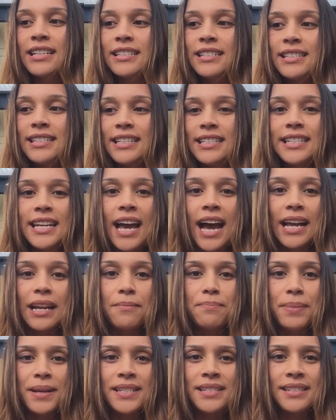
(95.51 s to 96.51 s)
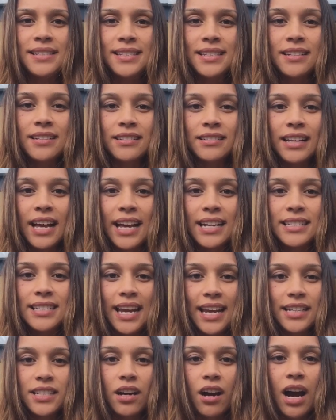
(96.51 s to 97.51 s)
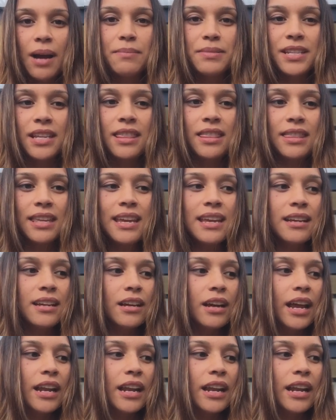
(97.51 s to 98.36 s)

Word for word: sit down and be still and take time to think.